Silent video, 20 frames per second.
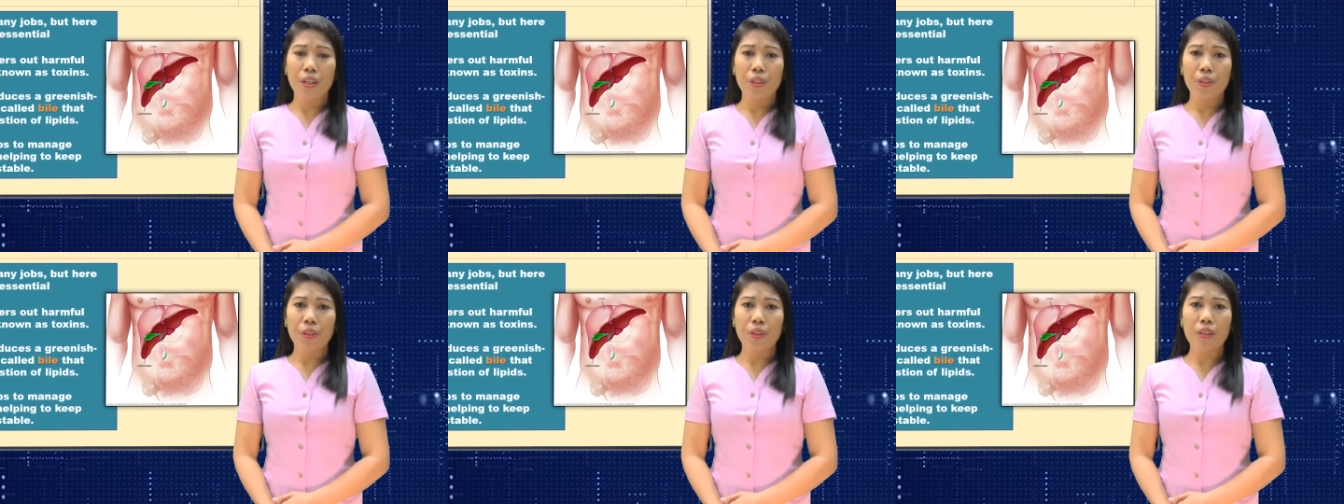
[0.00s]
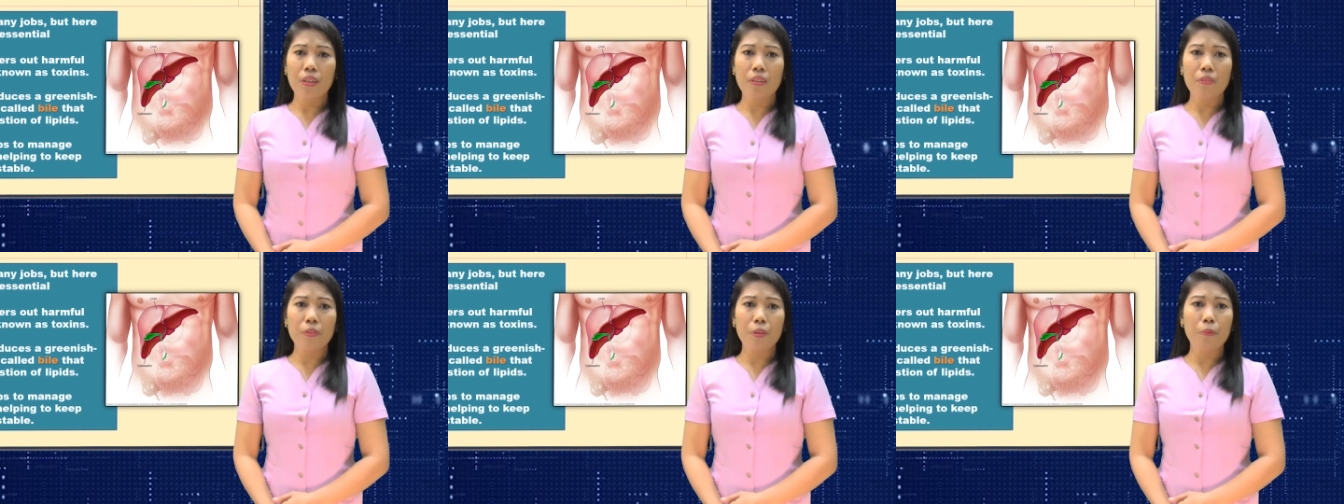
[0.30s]

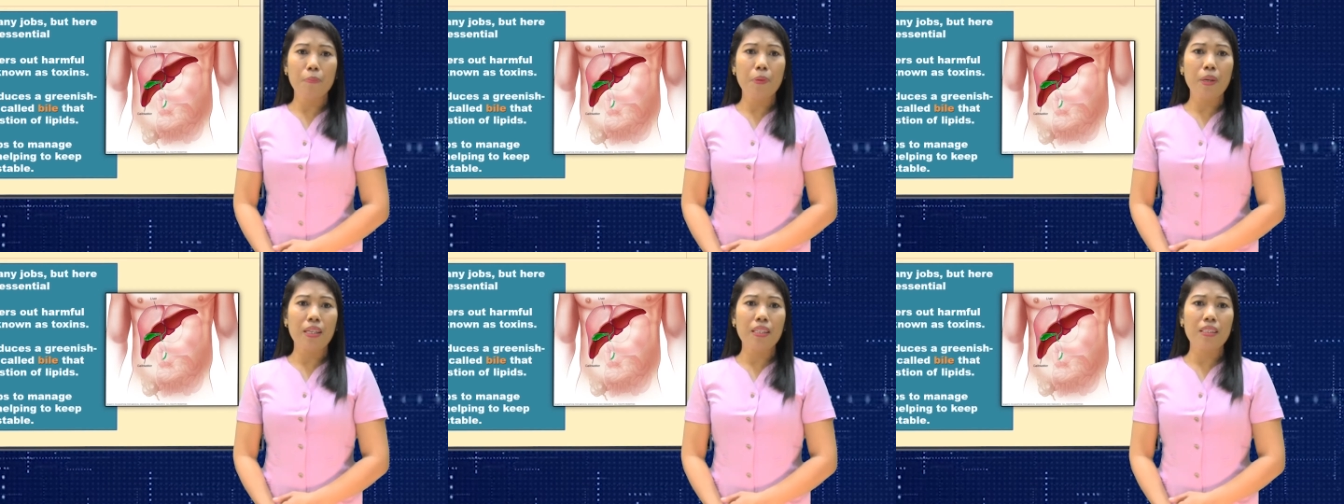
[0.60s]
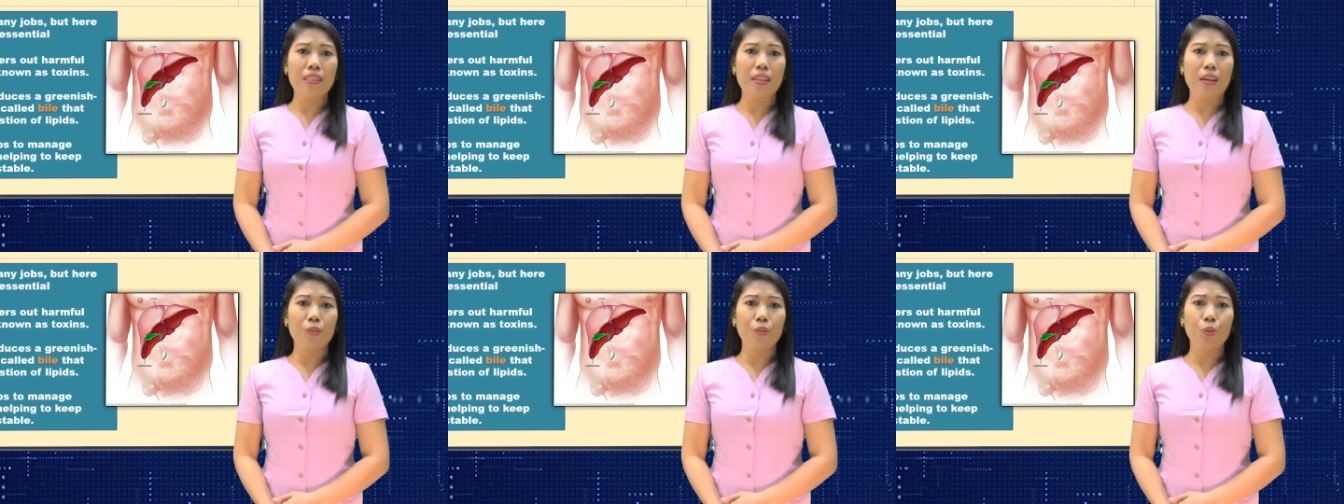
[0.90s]
your liver
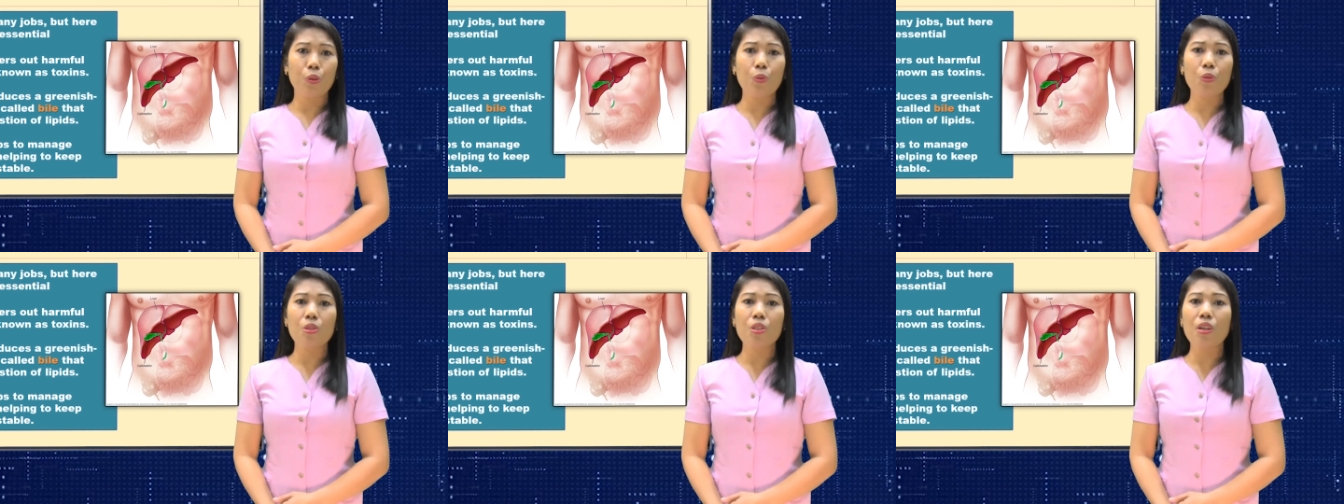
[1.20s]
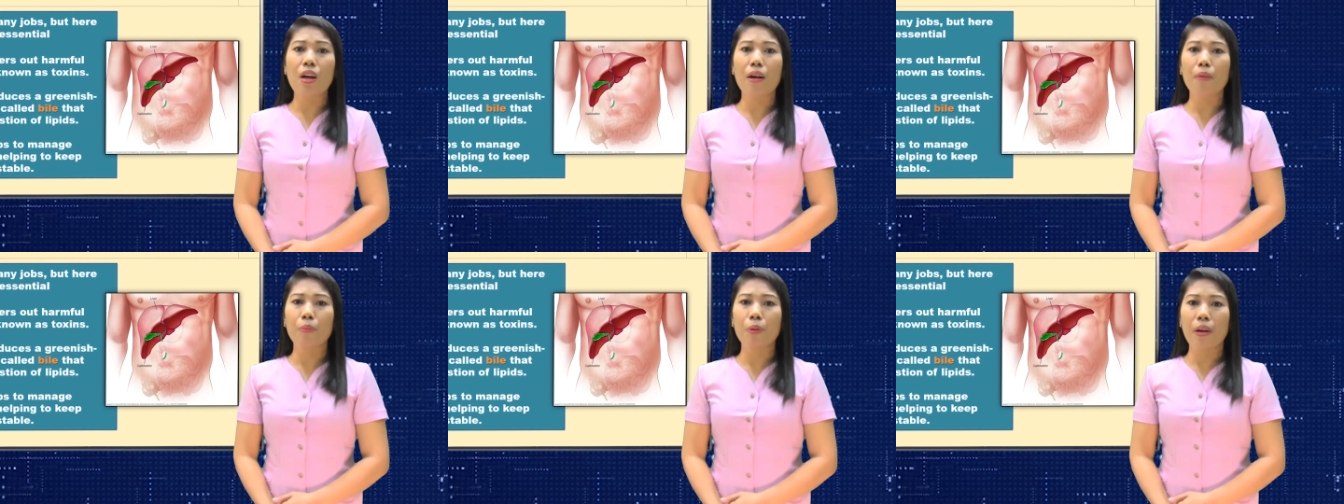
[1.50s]
breaks down those
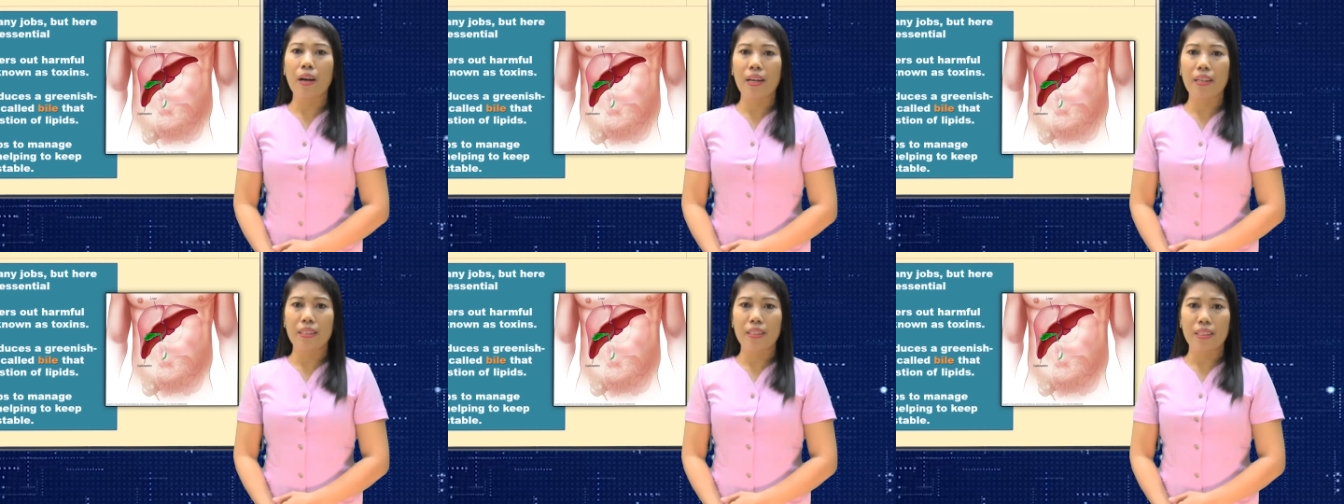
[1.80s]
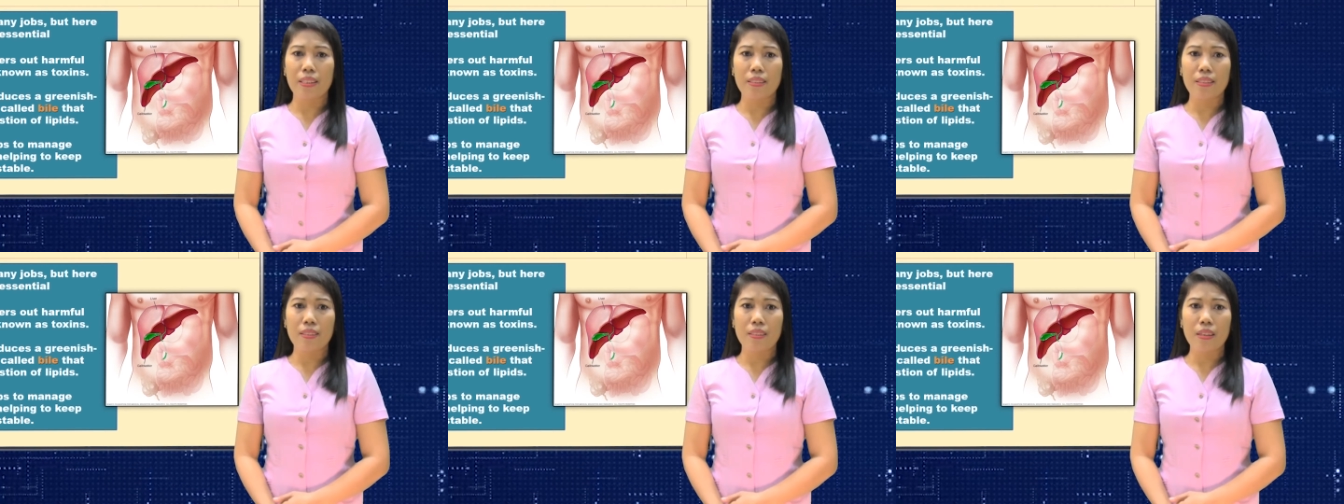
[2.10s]

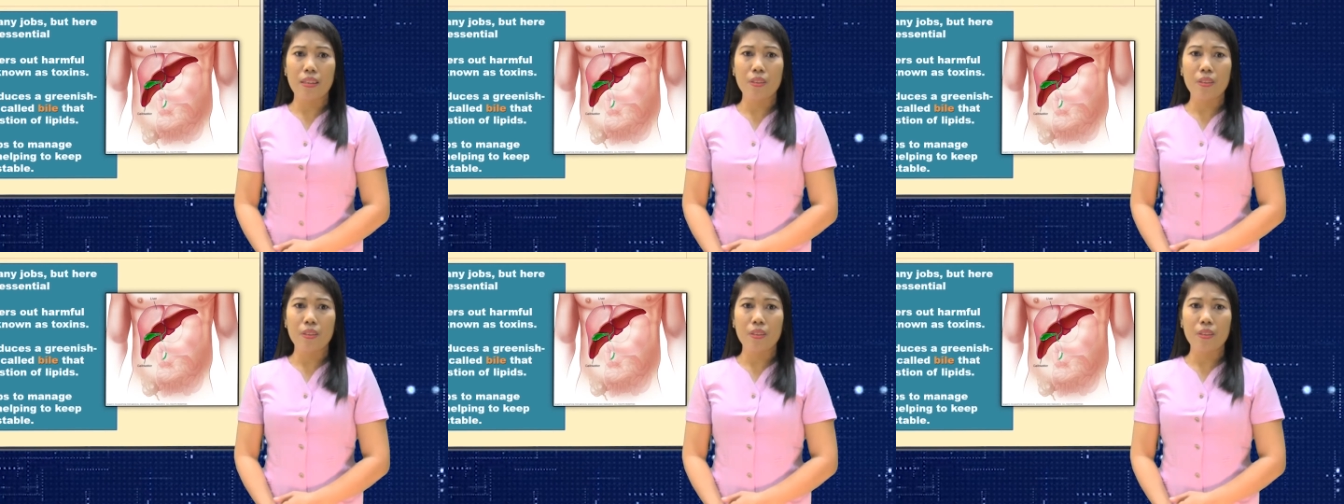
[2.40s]
carbohydrates